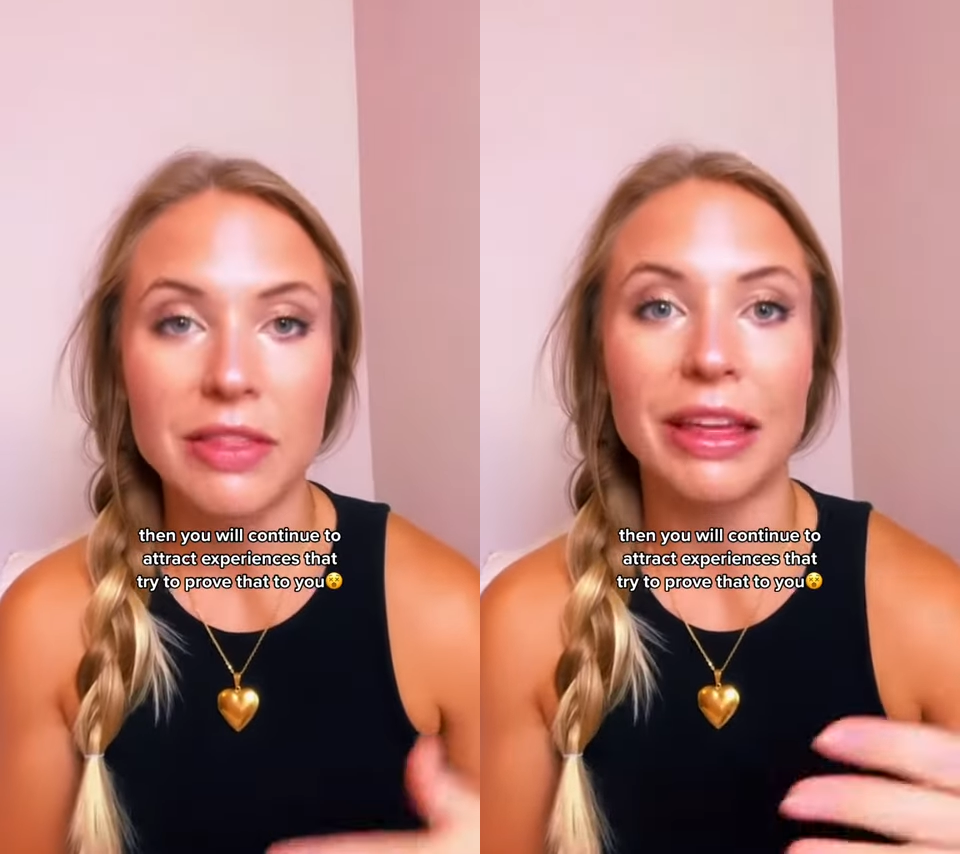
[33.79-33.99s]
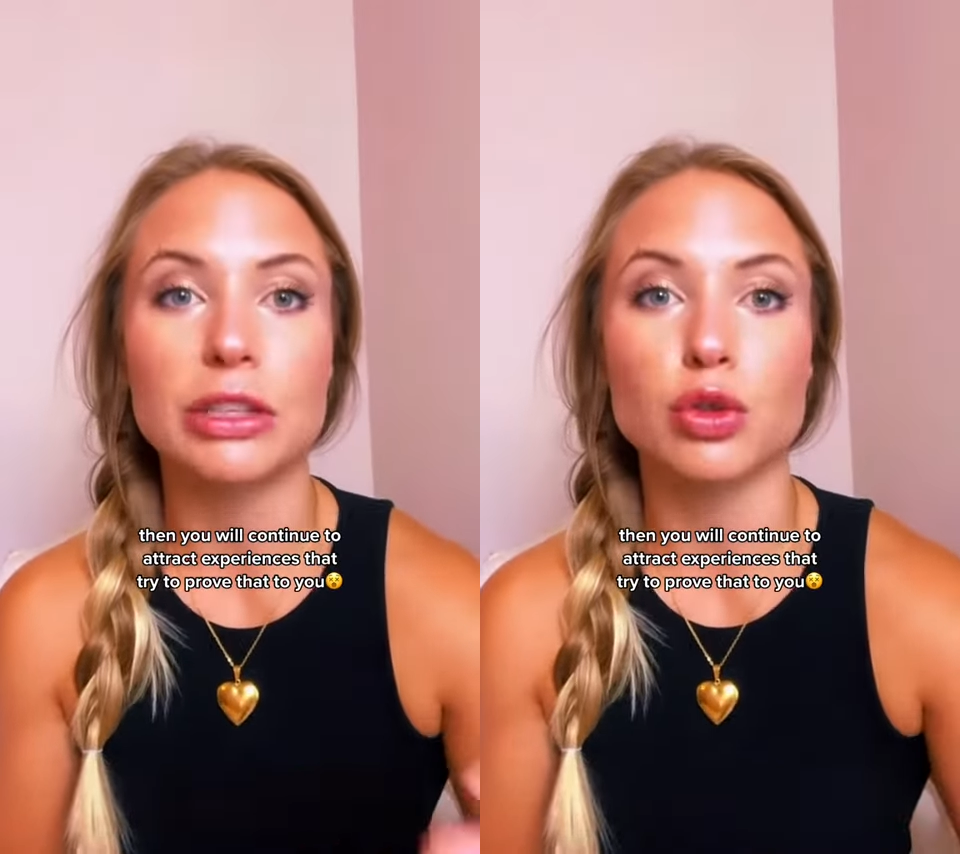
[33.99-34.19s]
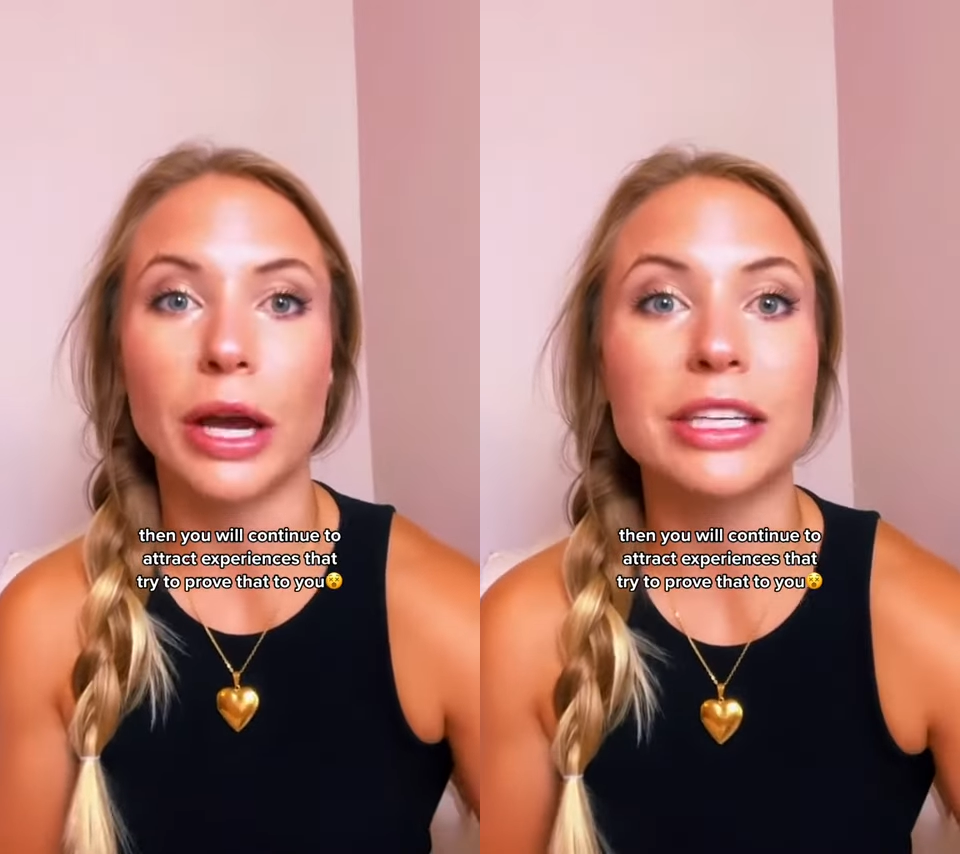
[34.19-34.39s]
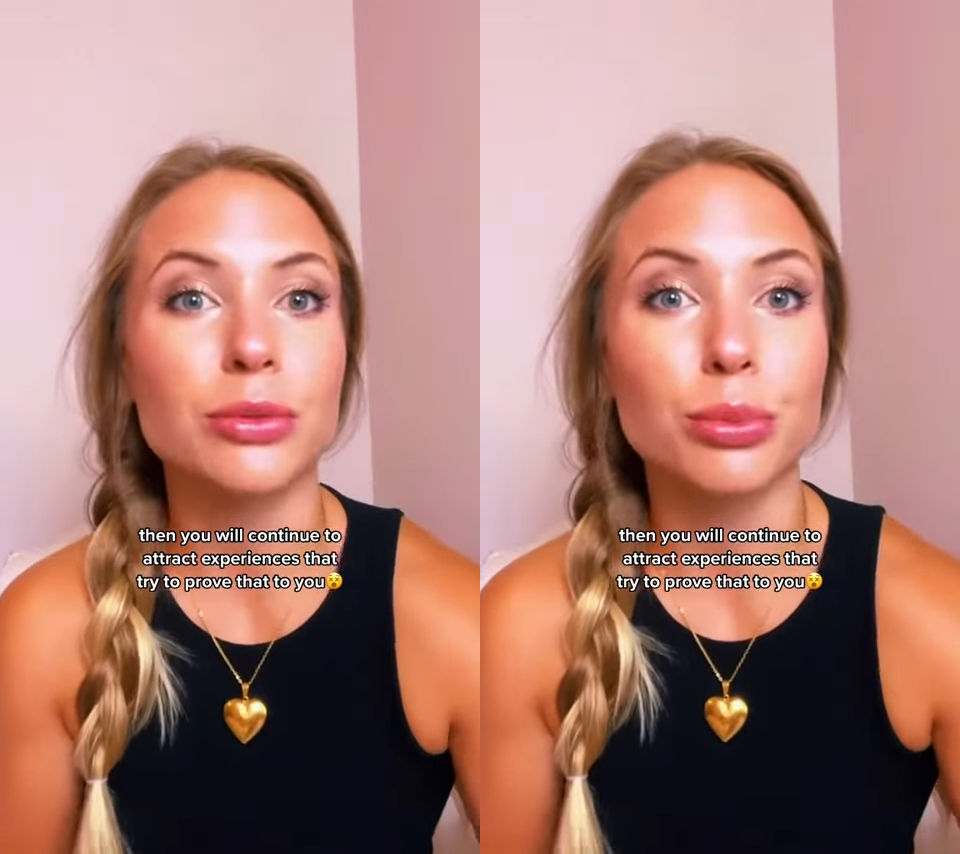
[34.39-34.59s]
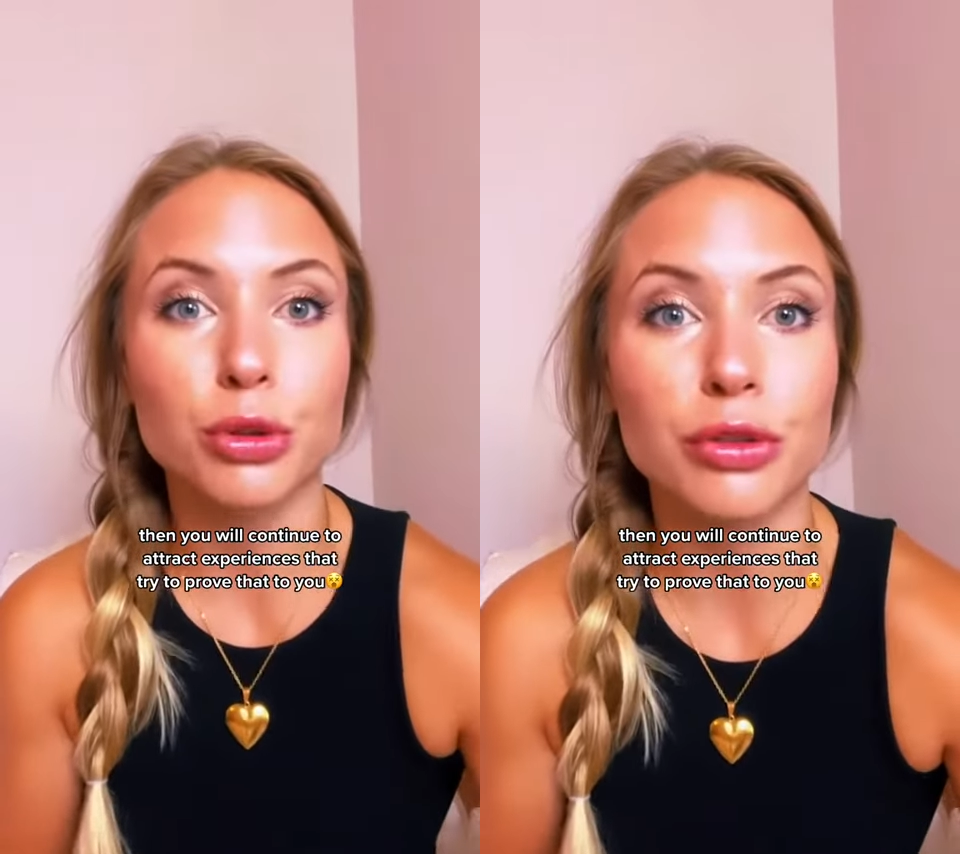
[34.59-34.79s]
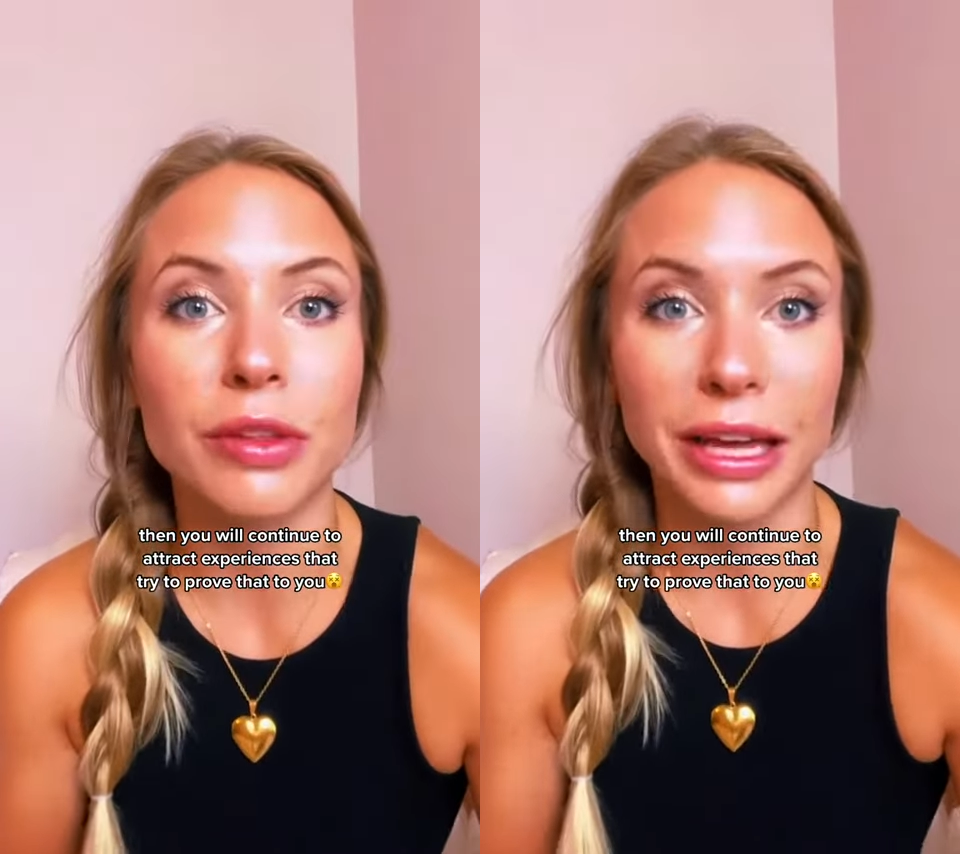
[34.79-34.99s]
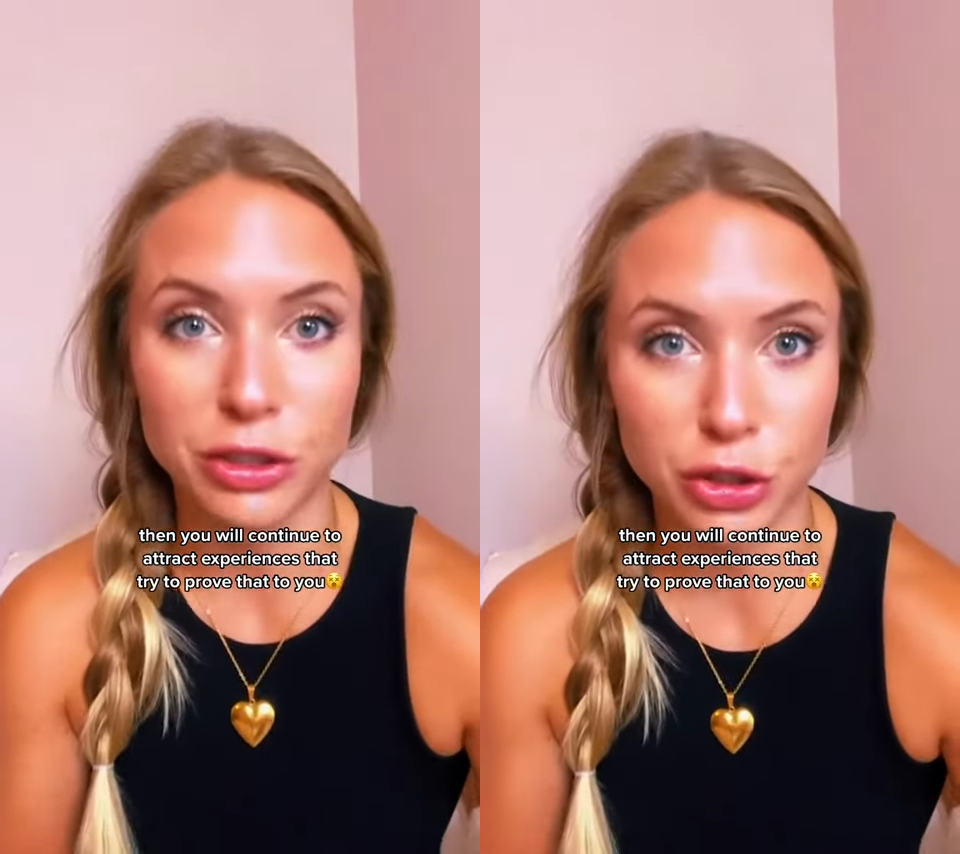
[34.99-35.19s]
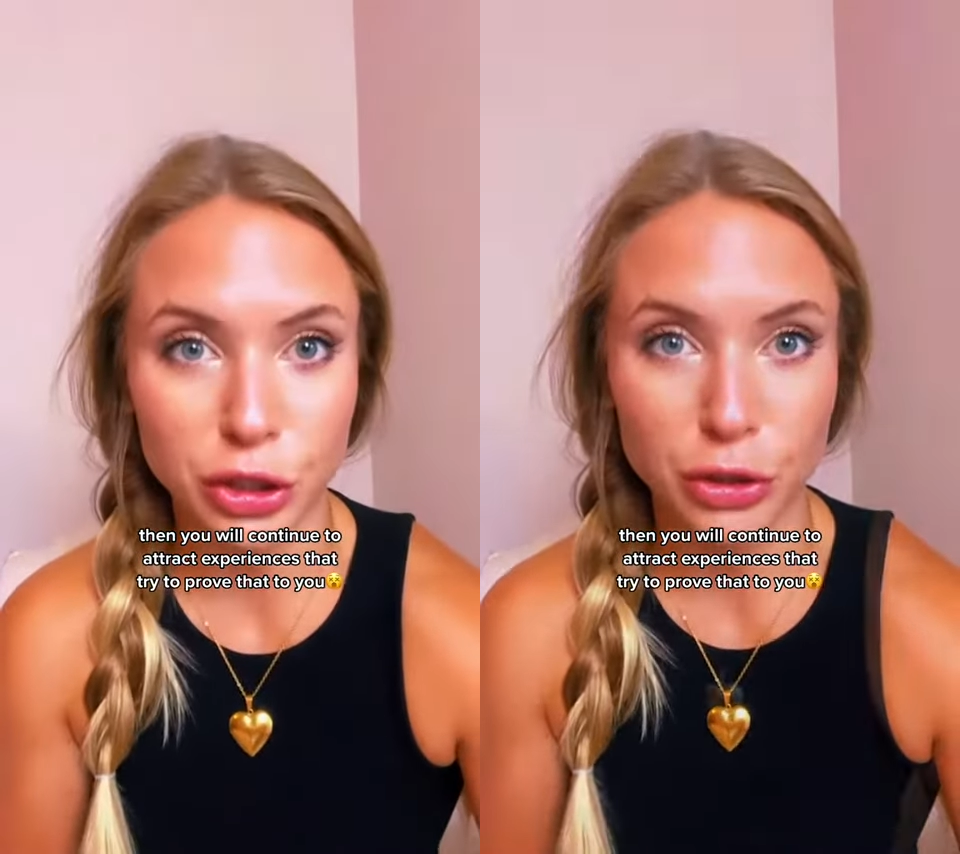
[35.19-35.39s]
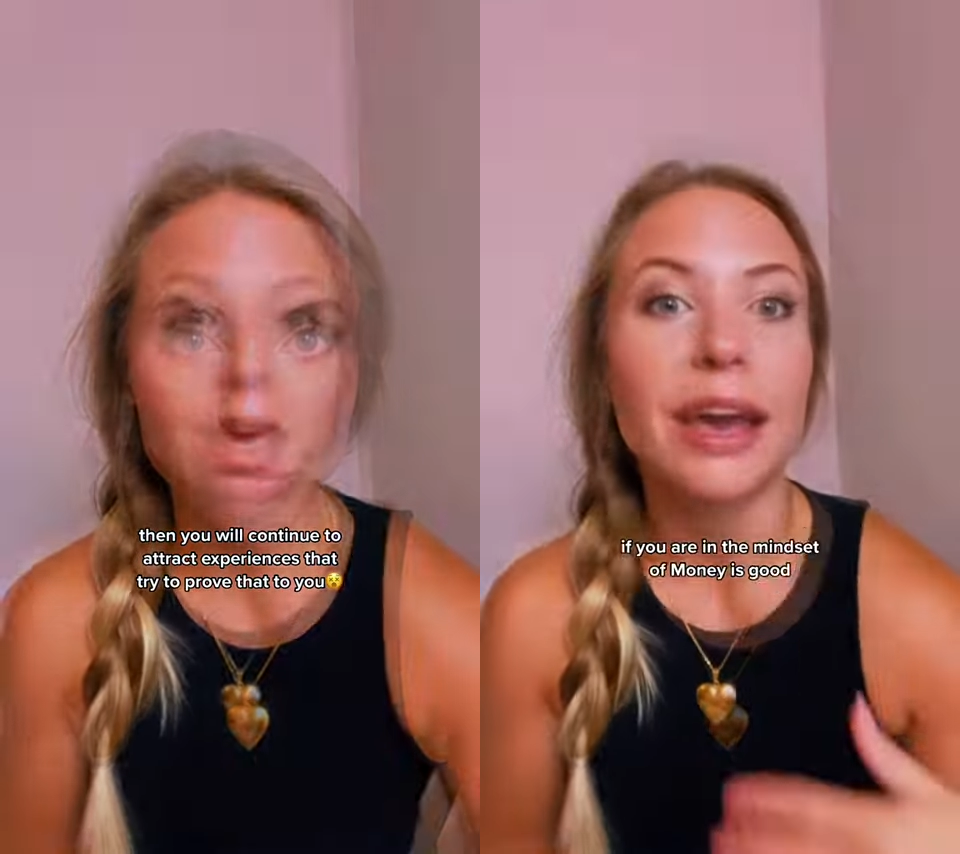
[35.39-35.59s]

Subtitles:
that try to prove that to you.